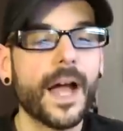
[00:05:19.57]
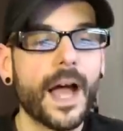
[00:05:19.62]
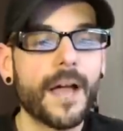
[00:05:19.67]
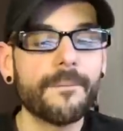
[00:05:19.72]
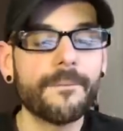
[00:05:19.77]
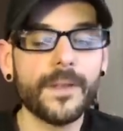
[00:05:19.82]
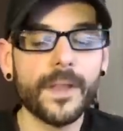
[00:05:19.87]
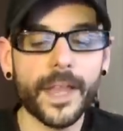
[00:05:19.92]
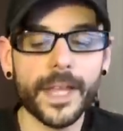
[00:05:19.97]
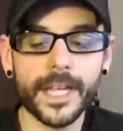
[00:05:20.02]

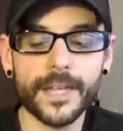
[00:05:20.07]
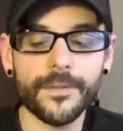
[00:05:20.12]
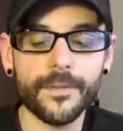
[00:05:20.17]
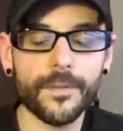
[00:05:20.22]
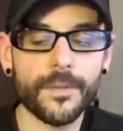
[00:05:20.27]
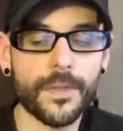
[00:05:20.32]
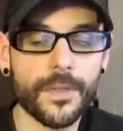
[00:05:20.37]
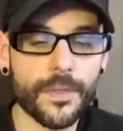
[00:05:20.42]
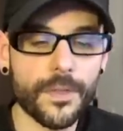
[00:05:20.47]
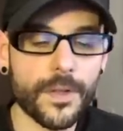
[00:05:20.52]
I feel like
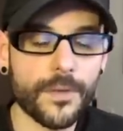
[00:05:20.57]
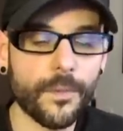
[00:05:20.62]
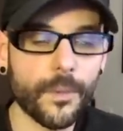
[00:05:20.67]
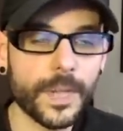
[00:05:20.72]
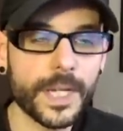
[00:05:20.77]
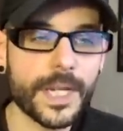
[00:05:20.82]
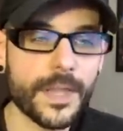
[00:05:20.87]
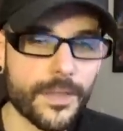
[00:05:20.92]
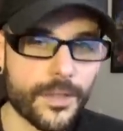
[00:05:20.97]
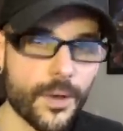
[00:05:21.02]
if if
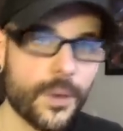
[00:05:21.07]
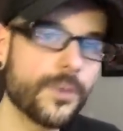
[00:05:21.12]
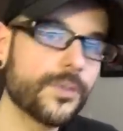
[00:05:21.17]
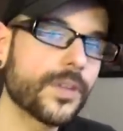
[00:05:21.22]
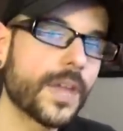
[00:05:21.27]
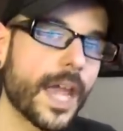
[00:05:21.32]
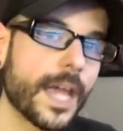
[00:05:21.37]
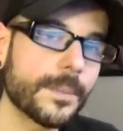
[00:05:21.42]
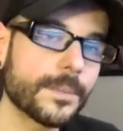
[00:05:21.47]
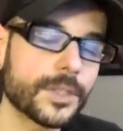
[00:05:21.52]
we get
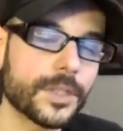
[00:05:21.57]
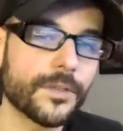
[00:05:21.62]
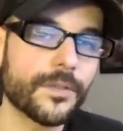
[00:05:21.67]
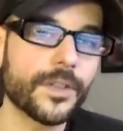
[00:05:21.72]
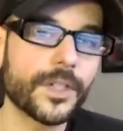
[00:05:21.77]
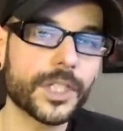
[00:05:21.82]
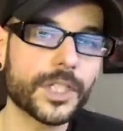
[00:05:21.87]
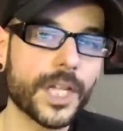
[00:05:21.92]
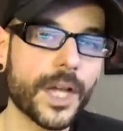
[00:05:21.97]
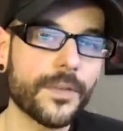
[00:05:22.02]
those games to
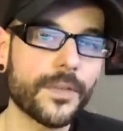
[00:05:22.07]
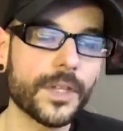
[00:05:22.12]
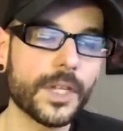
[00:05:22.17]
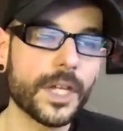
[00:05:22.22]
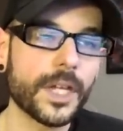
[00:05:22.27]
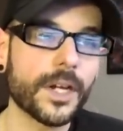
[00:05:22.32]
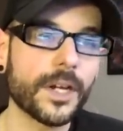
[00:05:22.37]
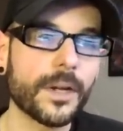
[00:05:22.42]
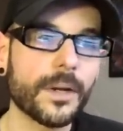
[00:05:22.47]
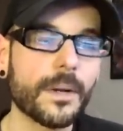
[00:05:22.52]
finish out the
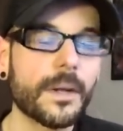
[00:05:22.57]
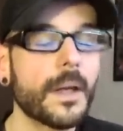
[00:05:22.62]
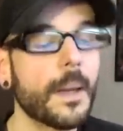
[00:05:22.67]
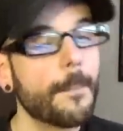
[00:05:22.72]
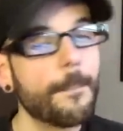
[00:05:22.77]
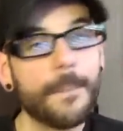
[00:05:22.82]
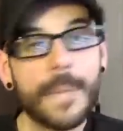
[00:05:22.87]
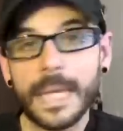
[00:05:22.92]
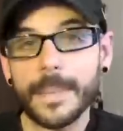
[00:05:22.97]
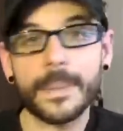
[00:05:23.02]
year,
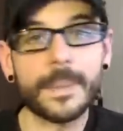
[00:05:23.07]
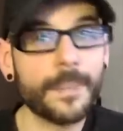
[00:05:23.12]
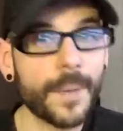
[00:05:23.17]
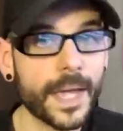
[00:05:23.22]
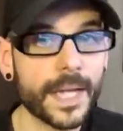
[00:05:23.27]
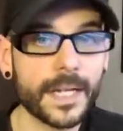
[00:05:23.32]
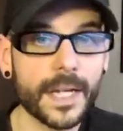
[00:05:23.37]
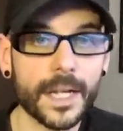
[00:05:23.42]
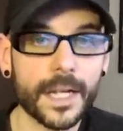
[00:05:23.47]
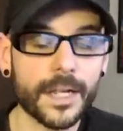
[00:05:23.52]
maybe
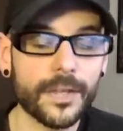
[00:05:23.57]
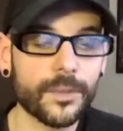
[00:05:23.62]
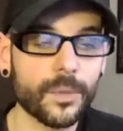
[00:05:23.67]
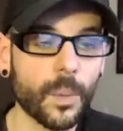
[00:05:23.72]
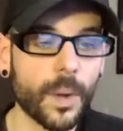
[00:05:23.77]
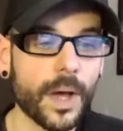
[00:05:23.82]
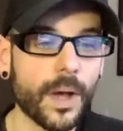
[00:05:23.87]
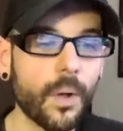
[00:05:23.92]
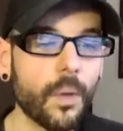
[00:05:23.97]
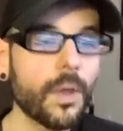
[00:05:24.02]
Bayonetta as
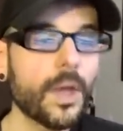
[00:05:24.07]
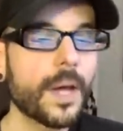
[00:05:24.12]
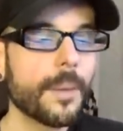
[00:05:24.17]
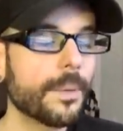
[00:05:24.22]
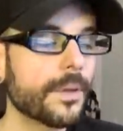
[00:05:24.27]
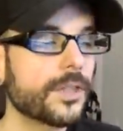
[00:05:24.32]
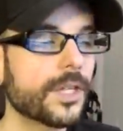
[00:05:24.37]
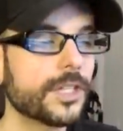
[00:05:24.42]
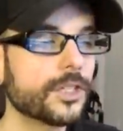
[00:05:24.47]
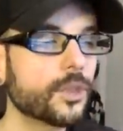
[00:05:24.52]
well,
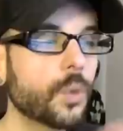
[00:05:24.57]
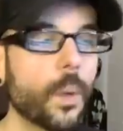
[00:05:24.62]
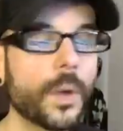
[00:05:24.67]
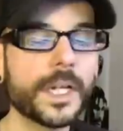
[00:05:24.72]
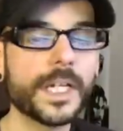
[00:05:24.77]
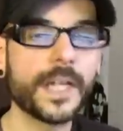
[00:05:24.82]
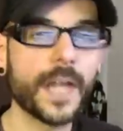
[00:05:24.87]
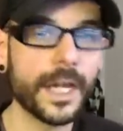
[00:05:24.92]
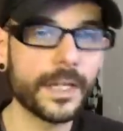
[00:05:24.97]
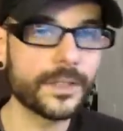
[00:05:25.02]
but then
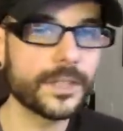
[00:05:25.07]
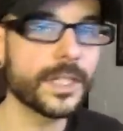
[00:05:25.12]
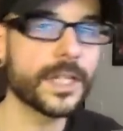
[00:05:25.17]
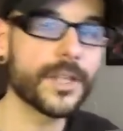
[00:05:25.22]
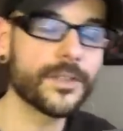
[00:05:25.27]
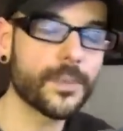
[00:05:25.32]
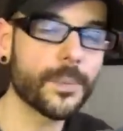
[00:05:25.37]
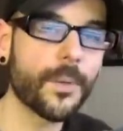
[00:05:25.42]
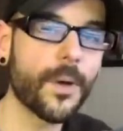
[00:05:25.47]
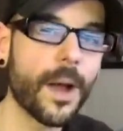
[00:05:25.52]
2019
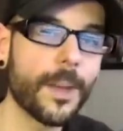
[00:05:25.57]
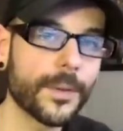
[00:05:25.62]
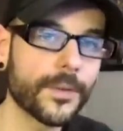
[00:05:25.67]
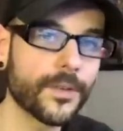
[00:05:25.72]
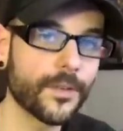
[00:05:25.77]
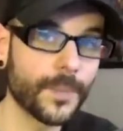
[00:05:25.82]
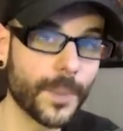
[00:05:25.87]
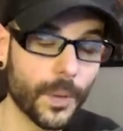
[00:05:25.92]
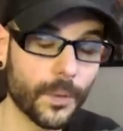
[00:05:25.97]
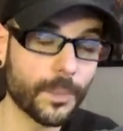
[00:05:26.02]
has the
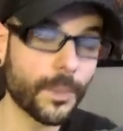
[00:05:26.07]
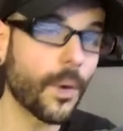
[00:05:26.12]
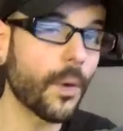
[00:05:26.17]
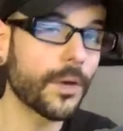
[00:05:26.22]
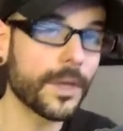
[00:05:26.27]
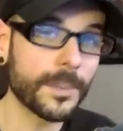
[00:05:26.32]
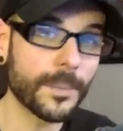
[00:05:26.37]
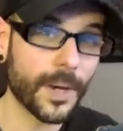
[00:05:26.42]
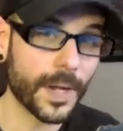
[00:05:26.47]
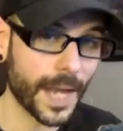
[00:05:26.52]
promise of both
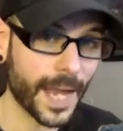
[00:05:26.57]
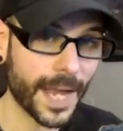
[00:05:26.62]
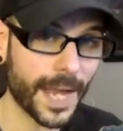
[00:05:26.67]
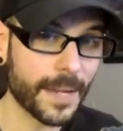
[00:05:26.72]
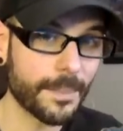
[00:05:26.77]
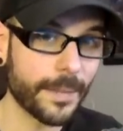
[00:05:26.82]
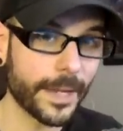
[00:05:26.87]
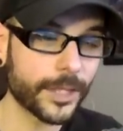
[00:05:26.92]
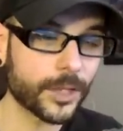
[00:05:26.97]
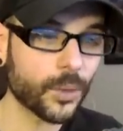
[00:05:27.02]
Pokemon
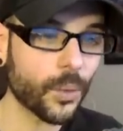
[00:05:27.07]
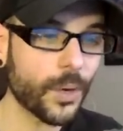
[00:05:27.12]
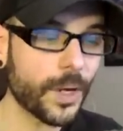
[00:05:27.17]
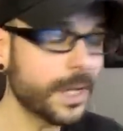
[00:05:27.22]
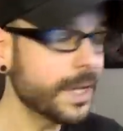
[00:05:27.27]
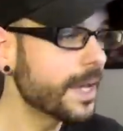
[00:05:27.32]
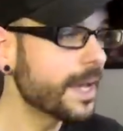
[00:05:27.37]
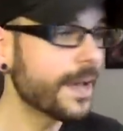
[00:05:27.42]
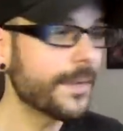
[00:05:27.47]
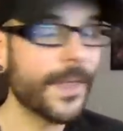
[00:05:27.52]
and
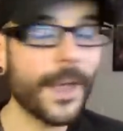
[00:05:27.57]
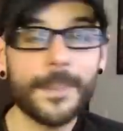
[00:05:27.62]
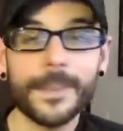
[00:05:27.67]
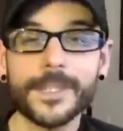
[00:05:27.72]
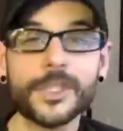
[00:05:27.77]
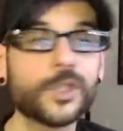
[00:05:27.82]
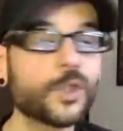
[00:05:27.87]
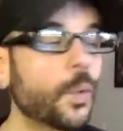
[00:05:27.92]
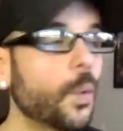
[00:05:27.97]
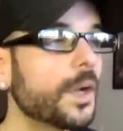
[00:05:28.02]
Metroid, that
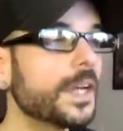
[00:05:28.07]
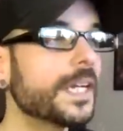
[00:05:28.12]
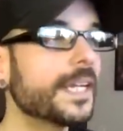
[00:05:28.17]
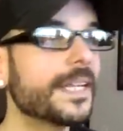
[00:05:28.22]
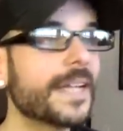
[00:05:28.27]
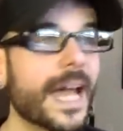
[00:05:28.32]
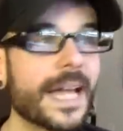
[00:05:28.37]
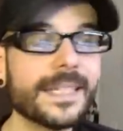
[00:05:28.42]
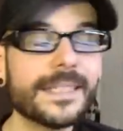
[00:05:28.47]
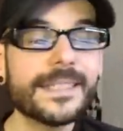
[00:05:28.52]
means
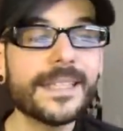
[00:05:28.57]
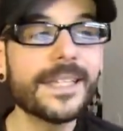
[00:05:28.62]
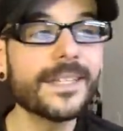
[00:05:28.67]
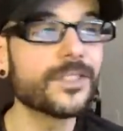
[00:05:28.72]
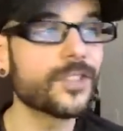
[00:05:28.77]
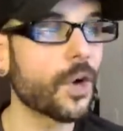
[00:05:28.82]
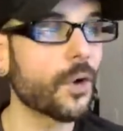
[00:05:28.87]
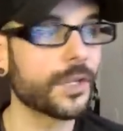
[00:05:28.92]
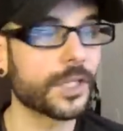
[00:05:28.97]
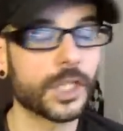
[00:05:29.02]

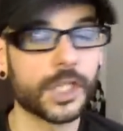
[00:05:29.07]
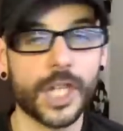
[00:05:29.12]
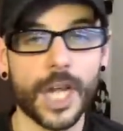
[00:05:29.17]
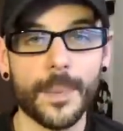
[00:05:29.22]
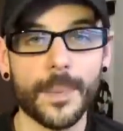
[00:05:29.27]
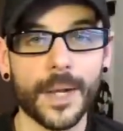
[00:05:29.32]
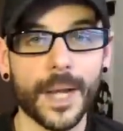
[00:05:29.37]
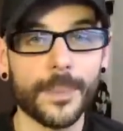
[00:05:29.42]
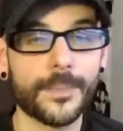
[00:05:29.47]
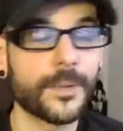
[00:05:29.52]
2019 is already
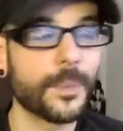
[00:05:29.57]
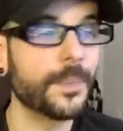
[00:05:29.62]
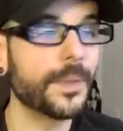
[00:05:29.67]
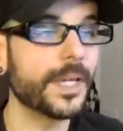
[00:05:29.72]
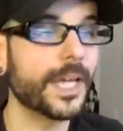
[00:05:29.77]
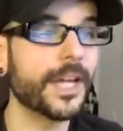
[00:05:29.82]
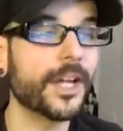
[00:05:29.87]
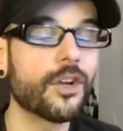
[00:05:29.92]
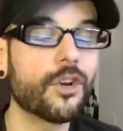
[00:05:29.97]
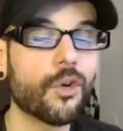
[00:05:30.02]
shaping up to
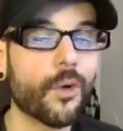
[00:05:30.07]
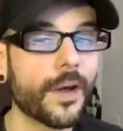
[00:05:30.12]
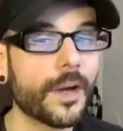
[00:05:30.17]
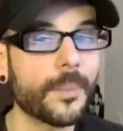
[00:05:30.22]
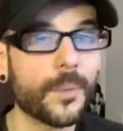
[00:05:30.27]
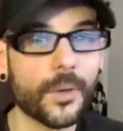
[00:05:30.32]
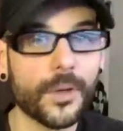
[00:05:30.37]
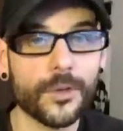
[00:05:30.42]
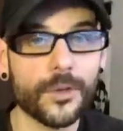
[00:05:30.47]
be incredible